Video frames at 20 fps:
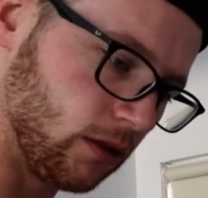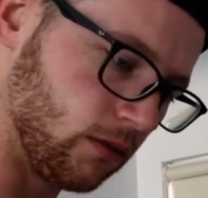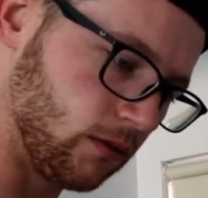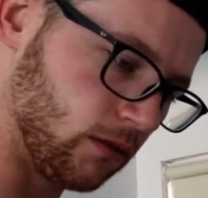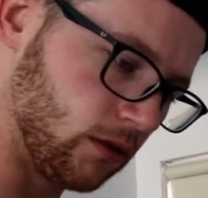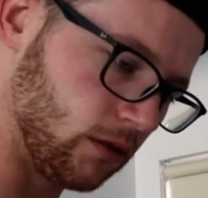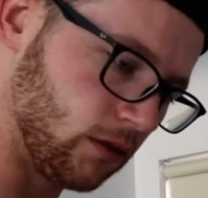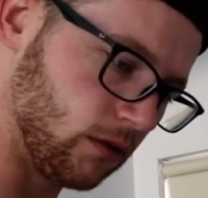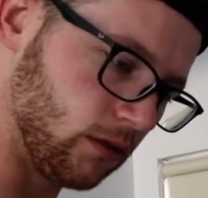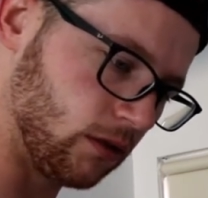eight
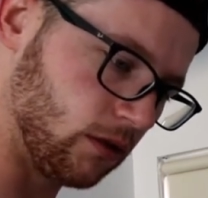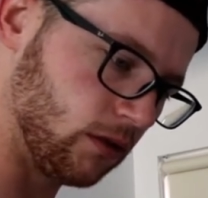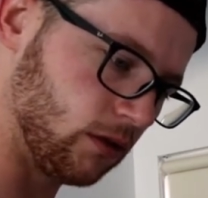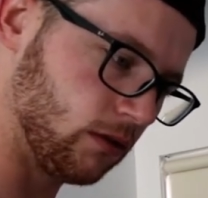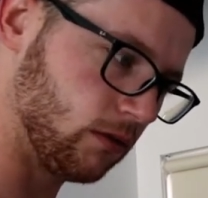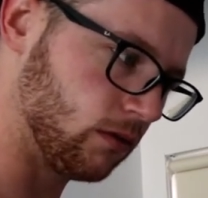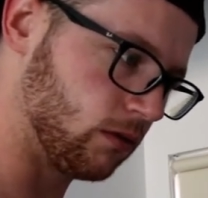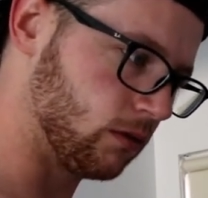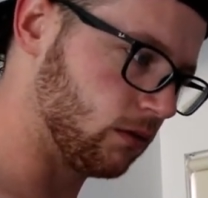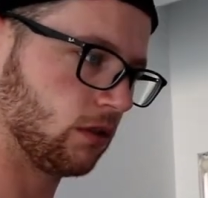five
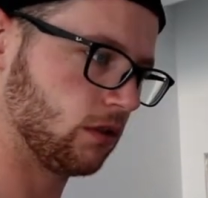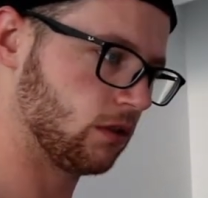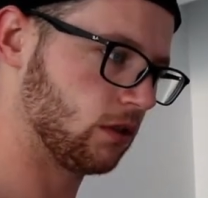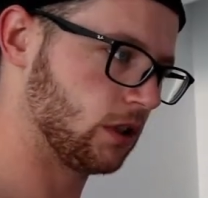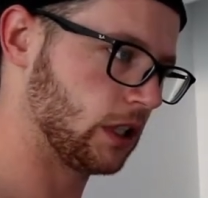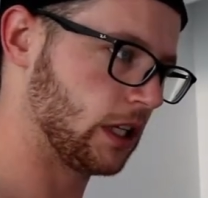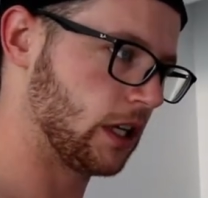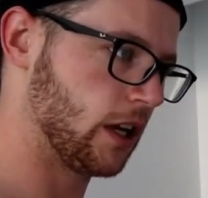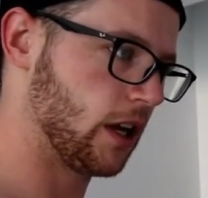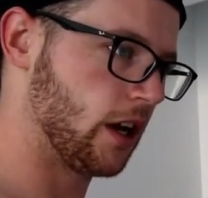eight four.
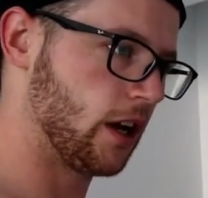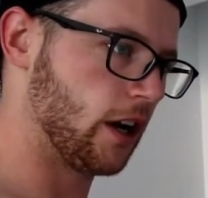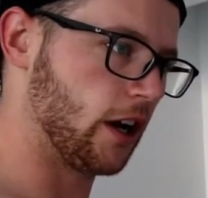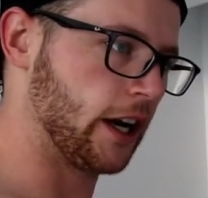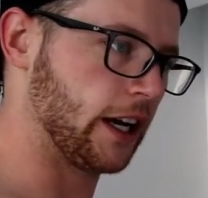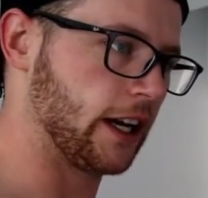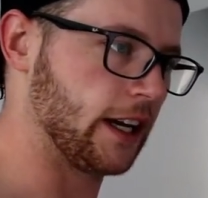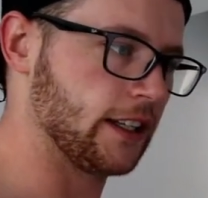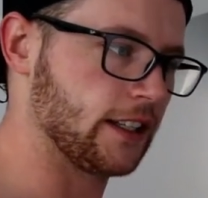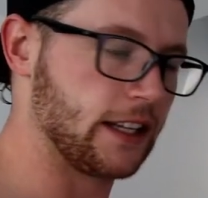
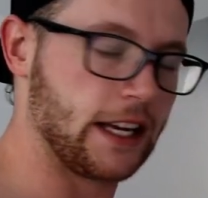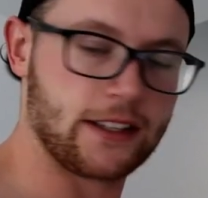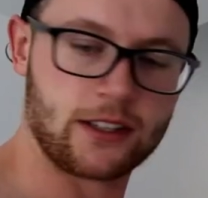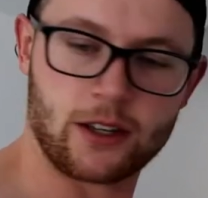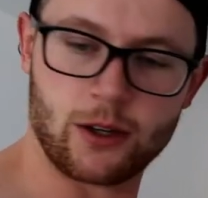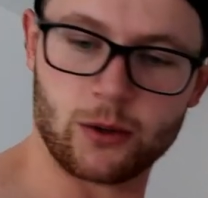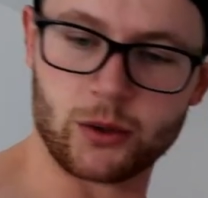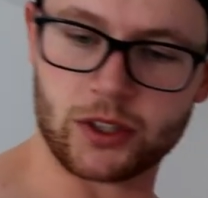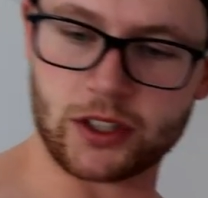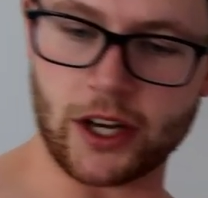Okay, so that's
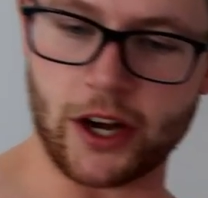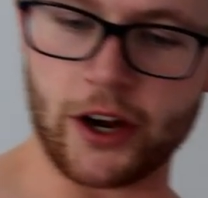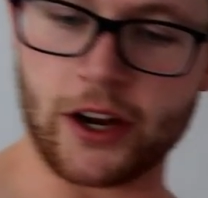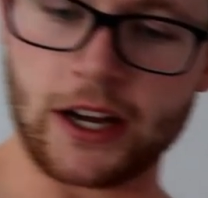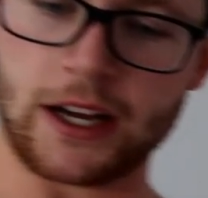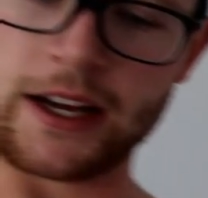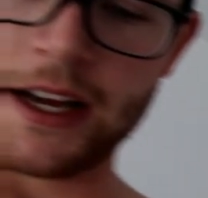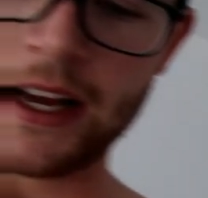cool. So.